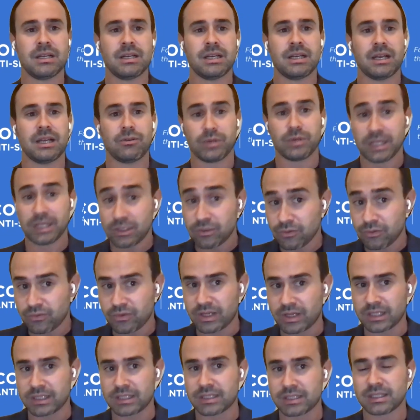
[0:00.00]
And we need to
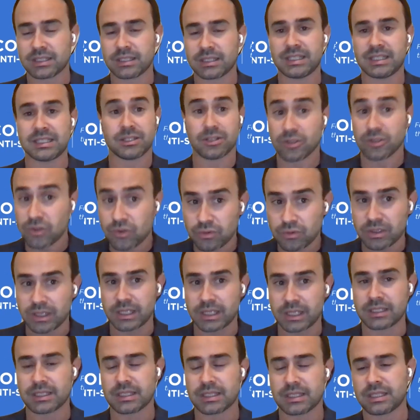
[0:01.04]
fight. It's not too
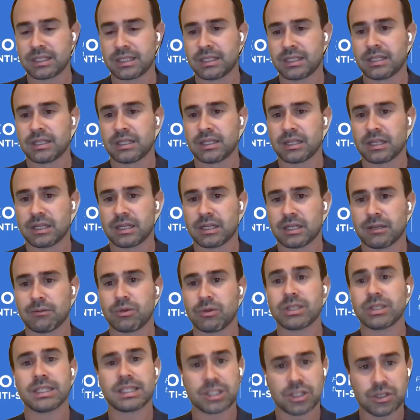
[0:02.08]
late, but
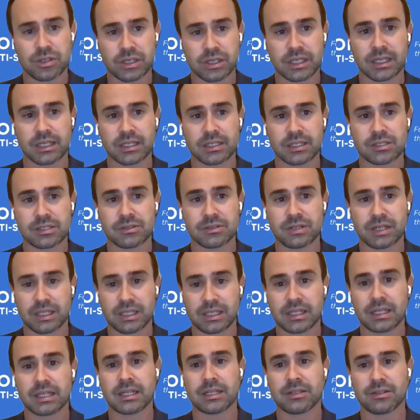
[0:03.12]
it's shocking. So I
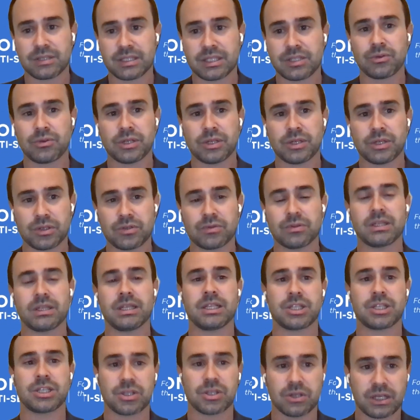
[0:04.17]
think that the situation today is
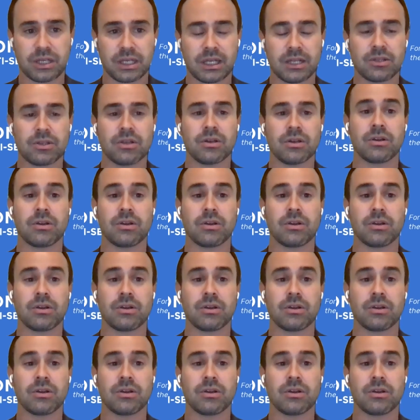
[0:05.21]
shocking.